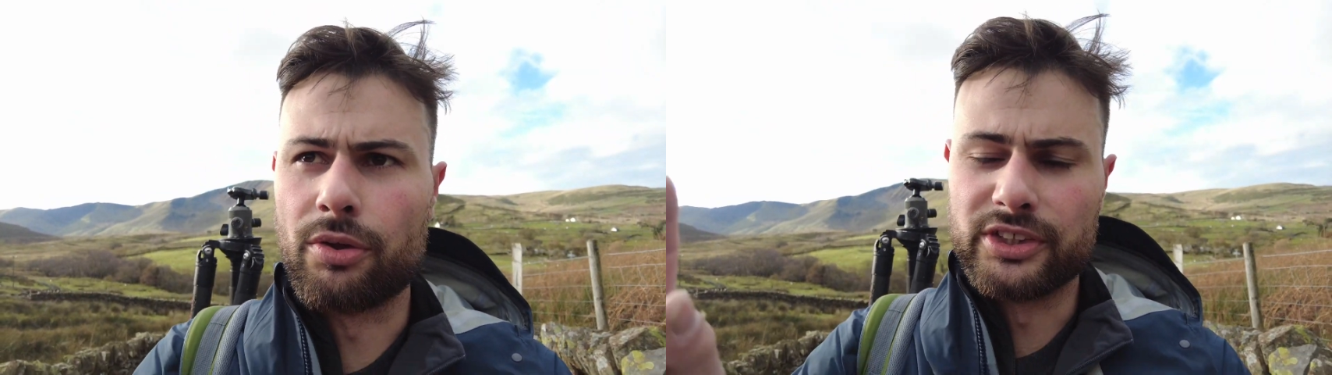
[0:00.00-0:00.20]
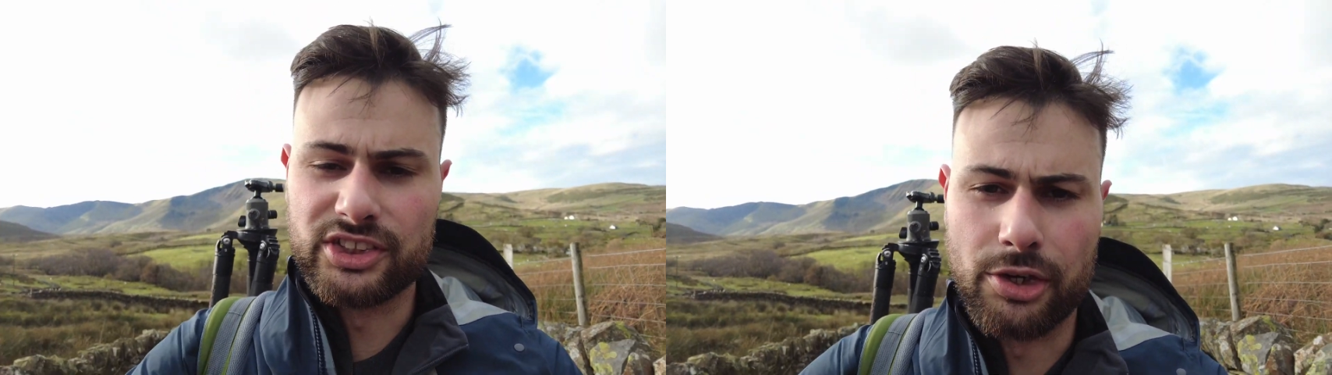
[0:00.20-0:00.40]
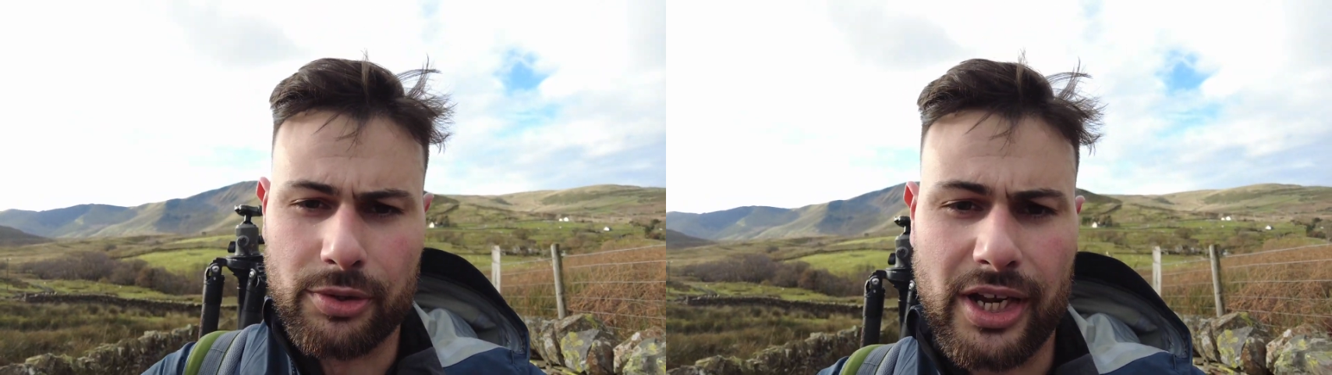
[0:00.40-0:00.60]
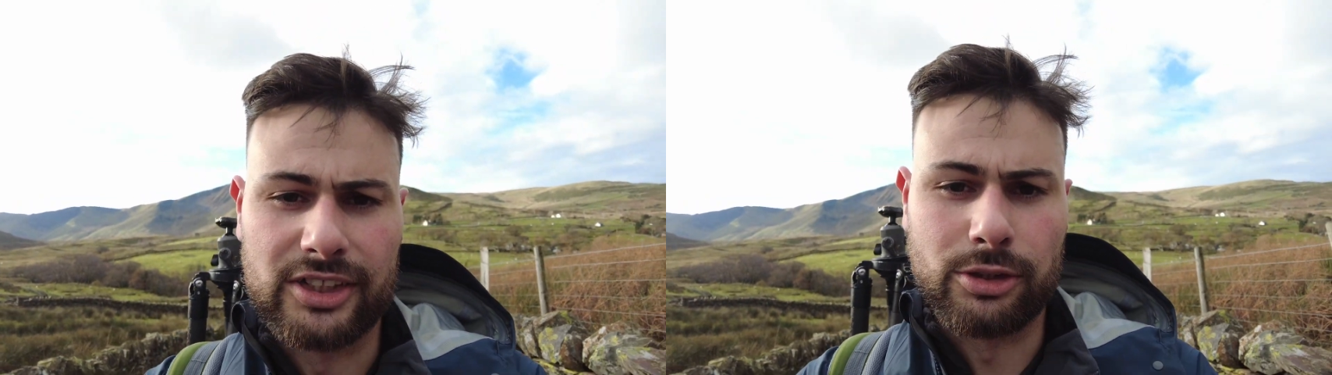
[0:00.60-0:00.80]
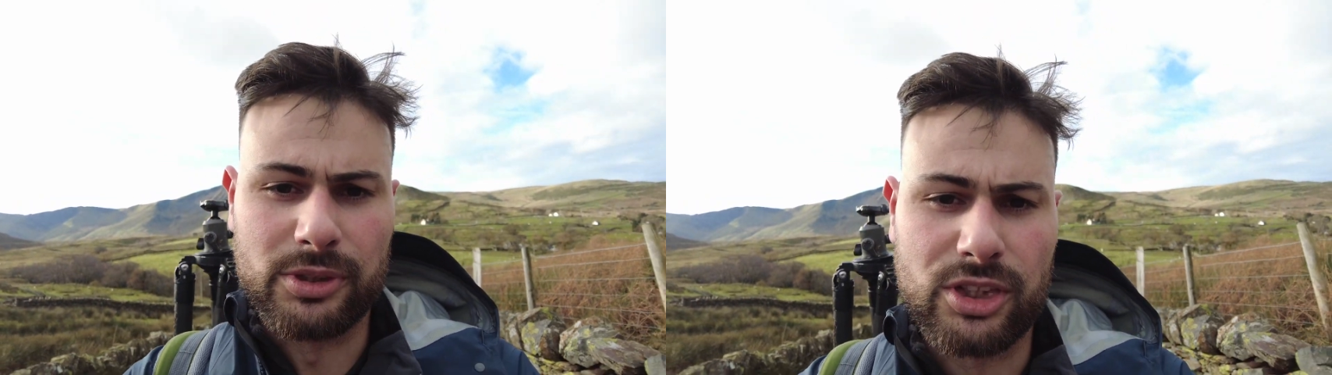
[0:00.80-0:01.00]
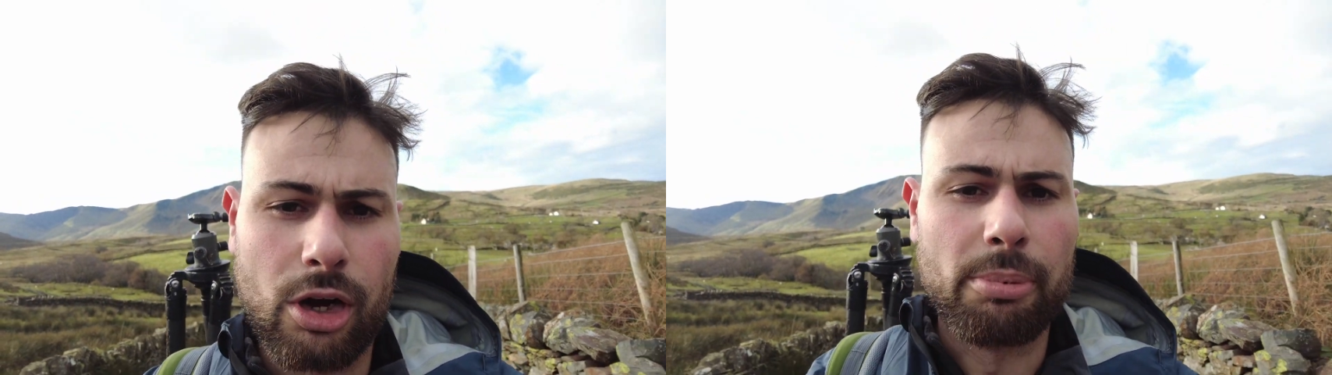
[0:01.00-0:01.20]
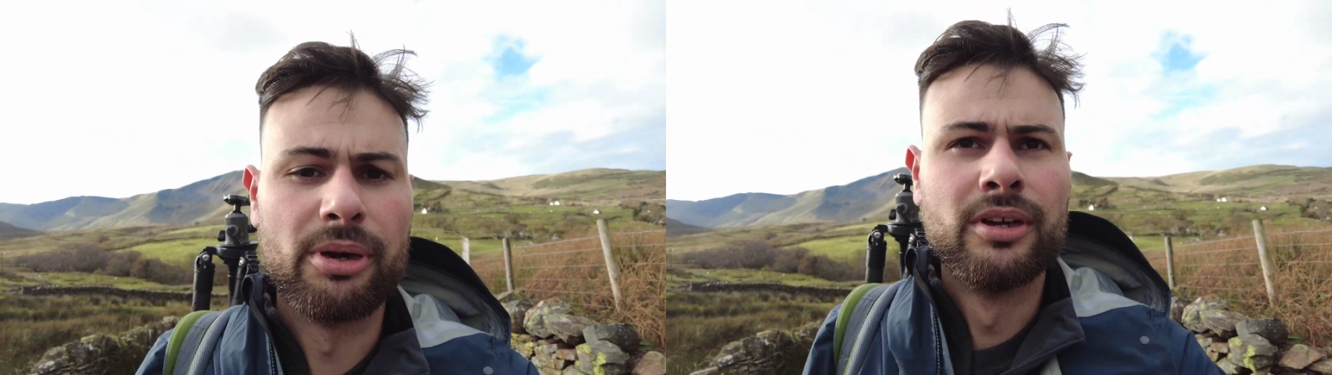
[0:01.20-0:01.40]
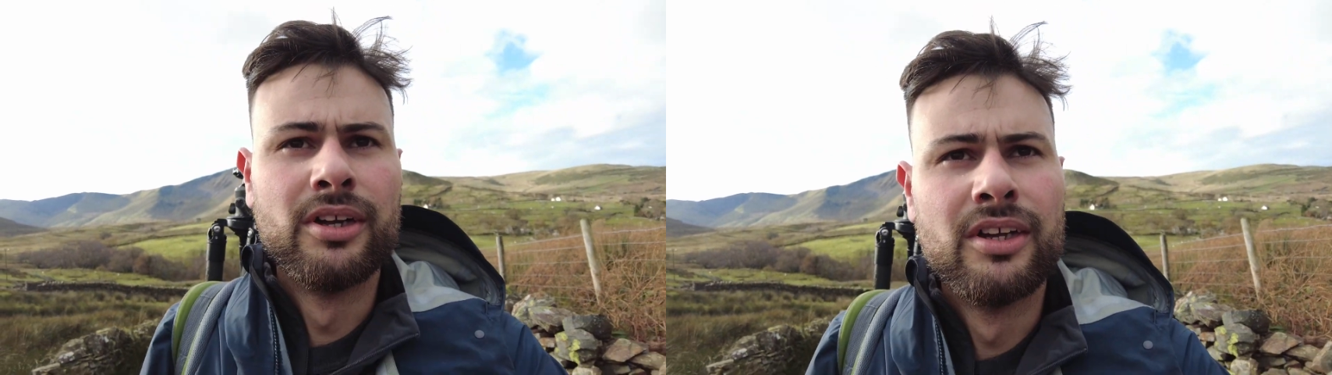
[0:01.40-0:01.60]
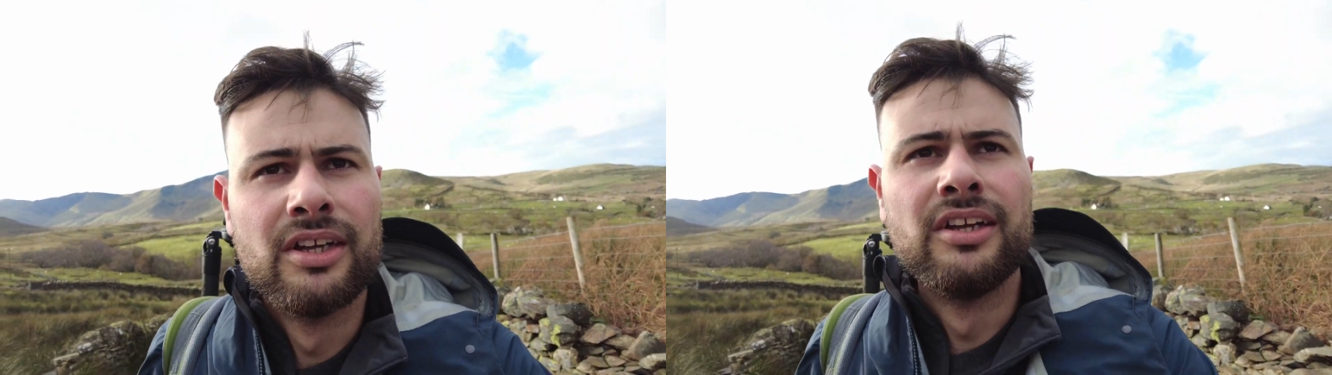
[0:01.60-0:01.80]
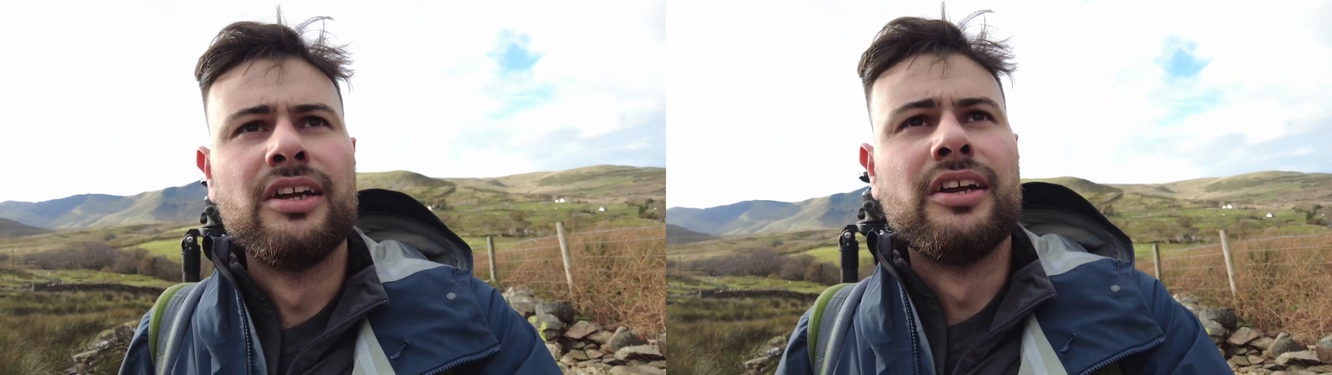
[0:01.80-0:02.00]
There's snow and ice up the top.
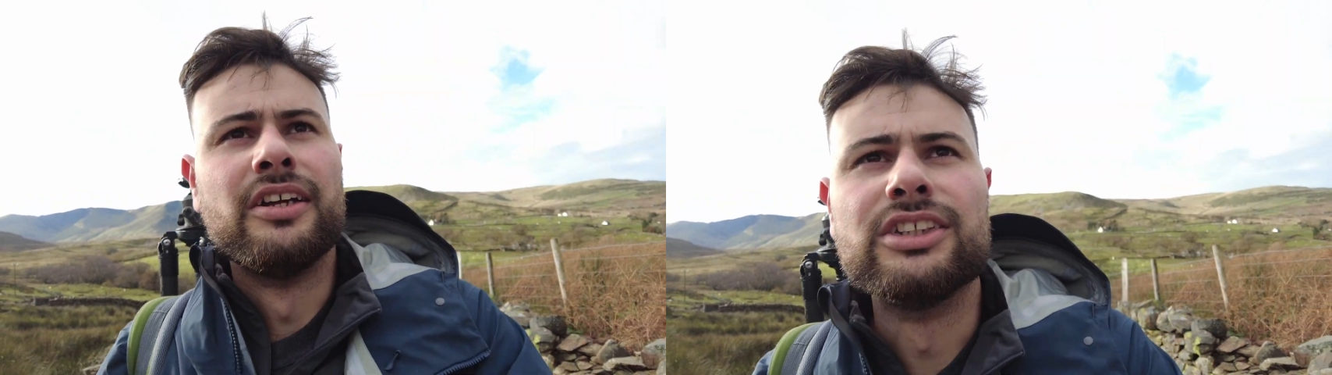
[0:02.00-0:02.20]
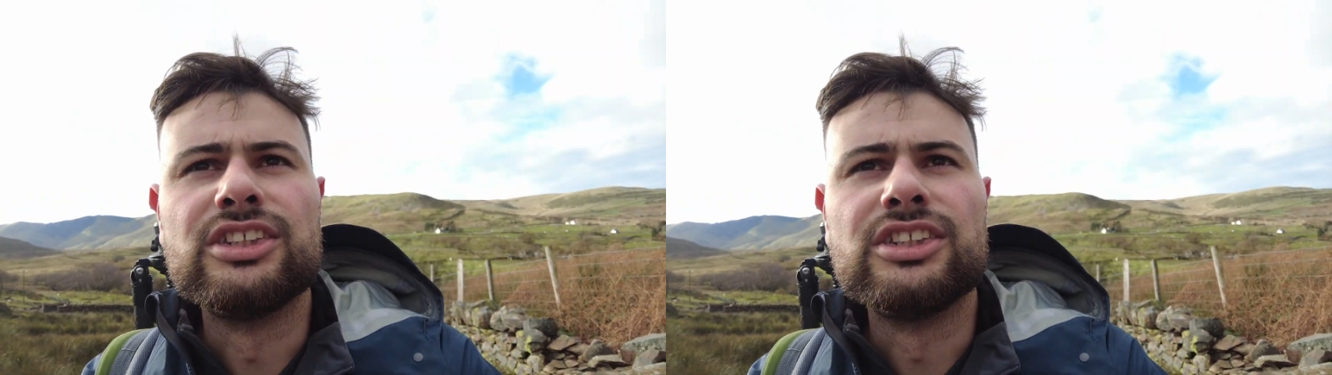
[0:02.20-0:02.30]
Just